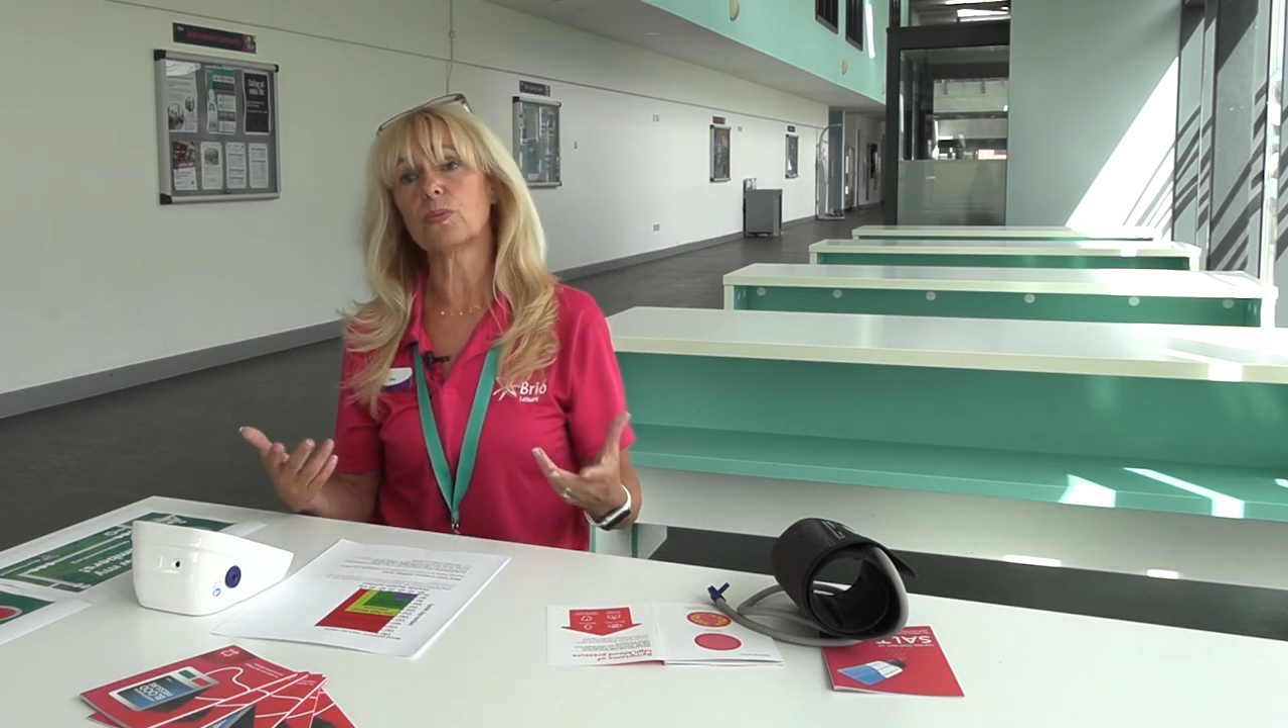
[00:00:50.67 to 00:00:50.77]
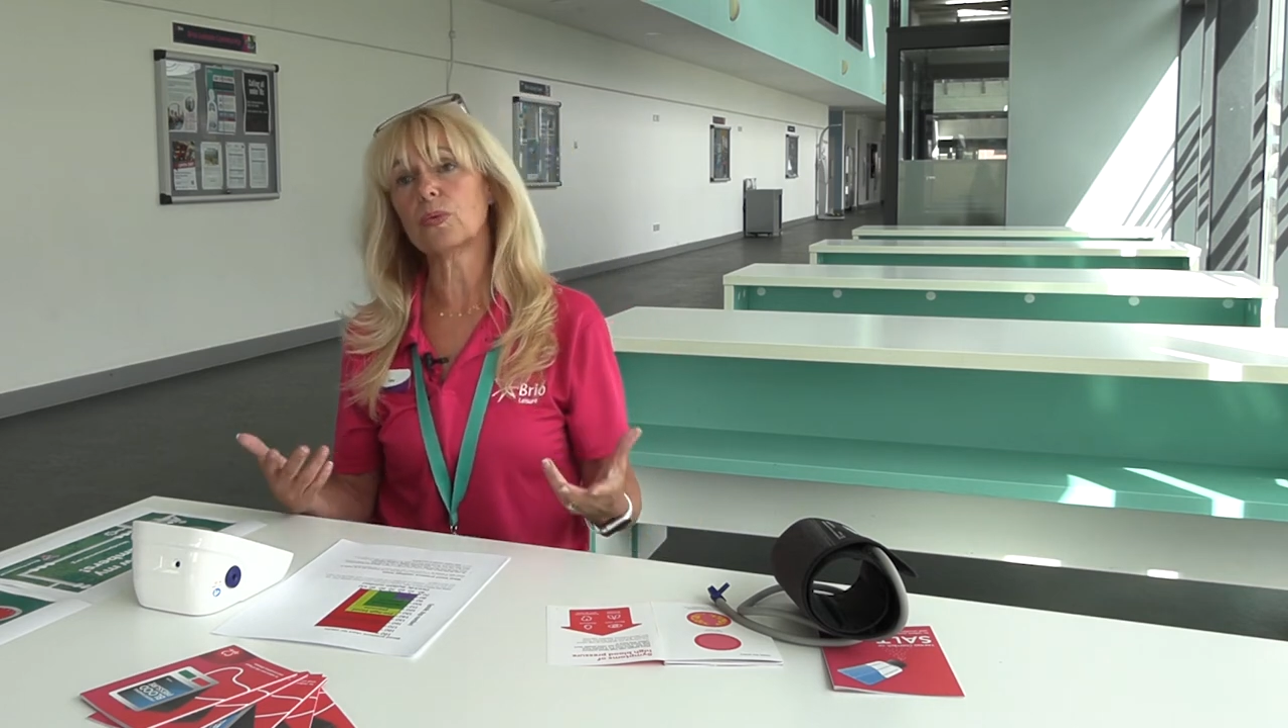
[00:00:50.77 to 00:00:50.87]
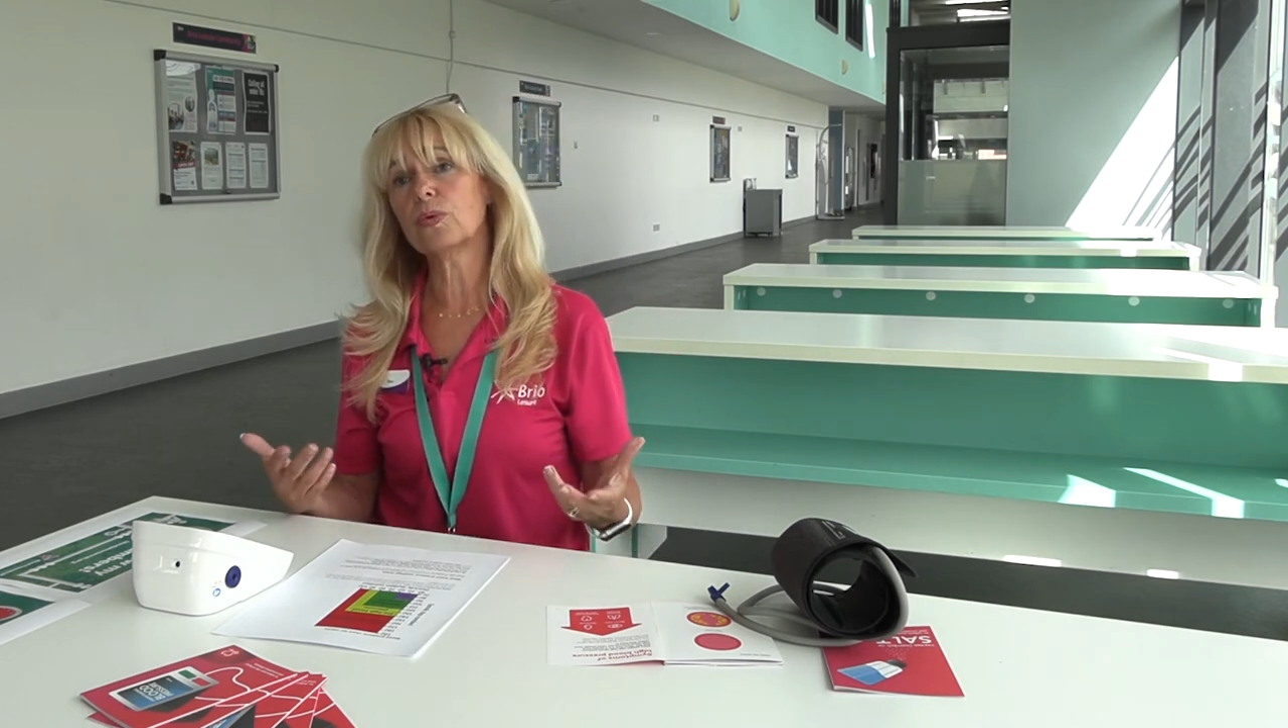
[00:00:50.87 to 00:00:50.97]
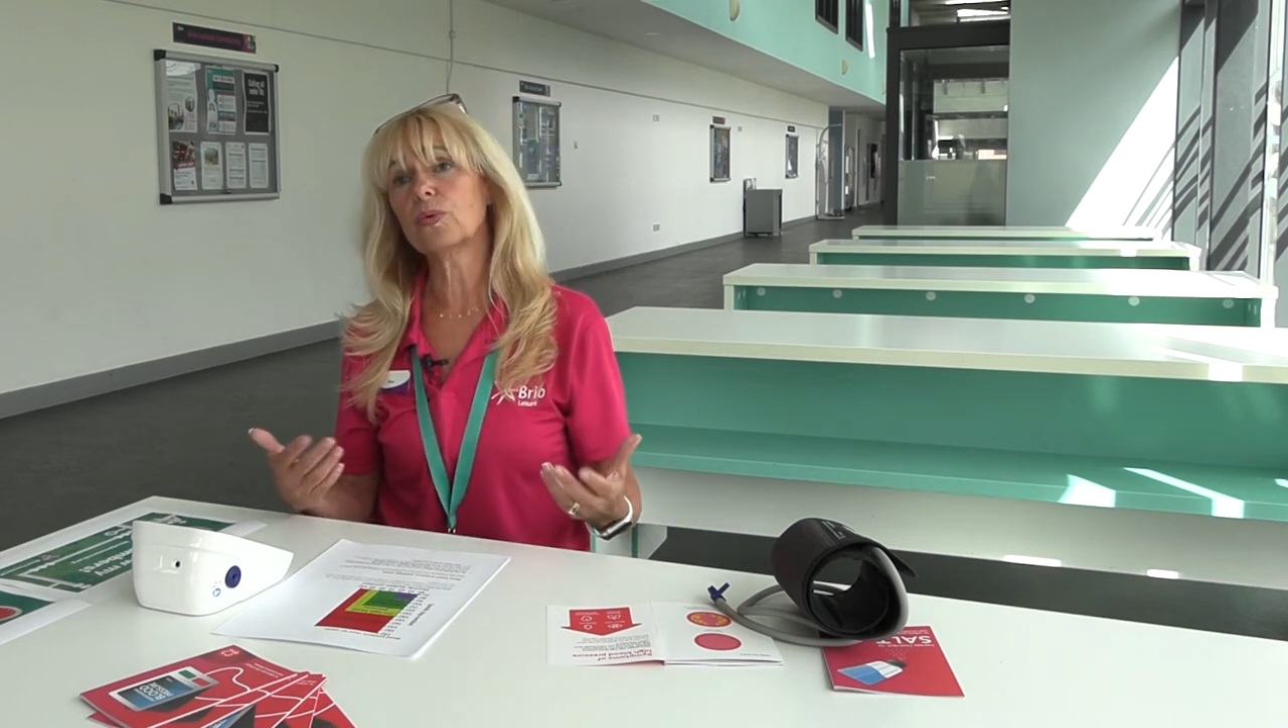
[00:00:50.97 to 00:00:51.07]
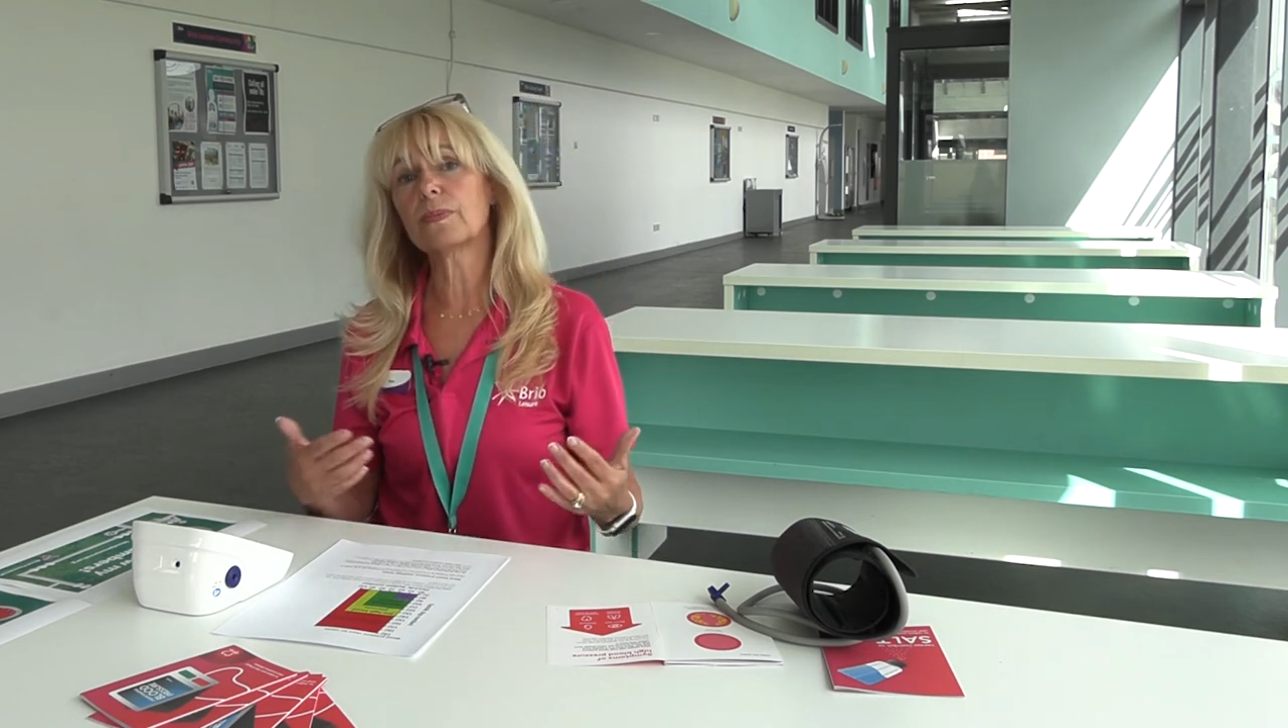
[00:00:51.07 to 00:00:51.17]

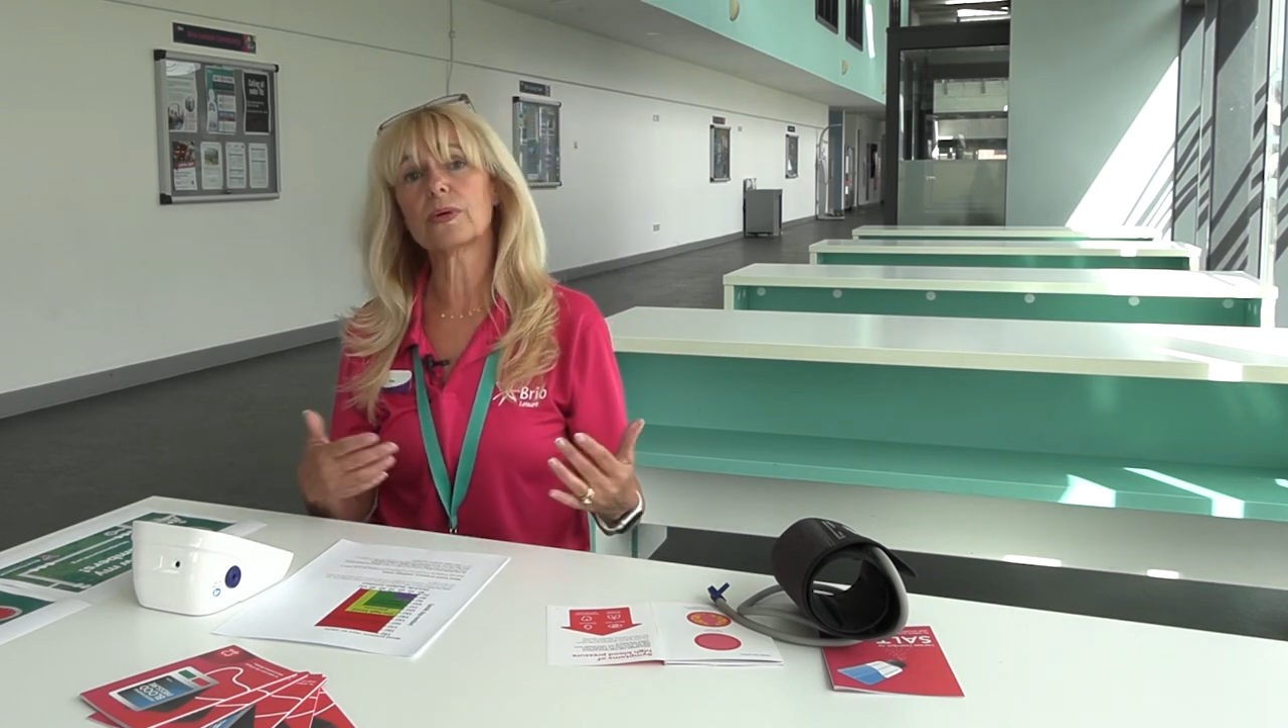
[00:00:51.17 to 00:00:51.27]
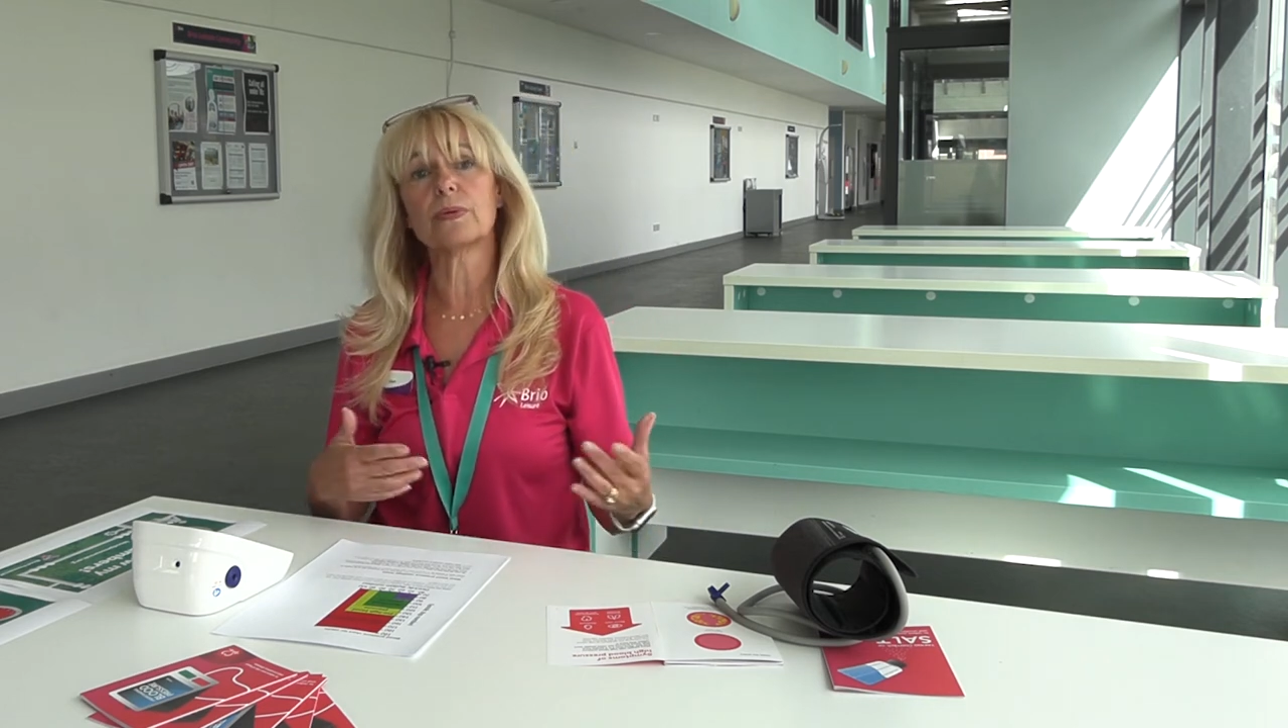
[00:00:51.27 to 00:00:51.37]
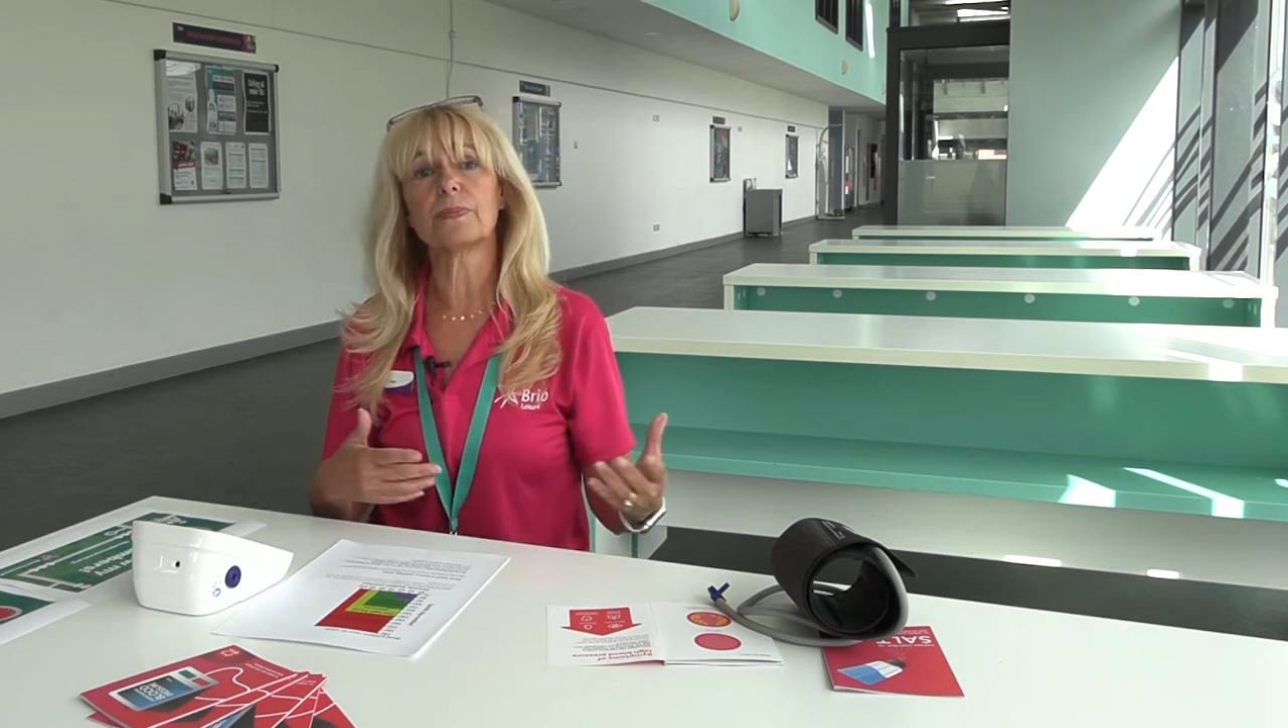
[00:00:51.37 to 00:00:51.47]
warm,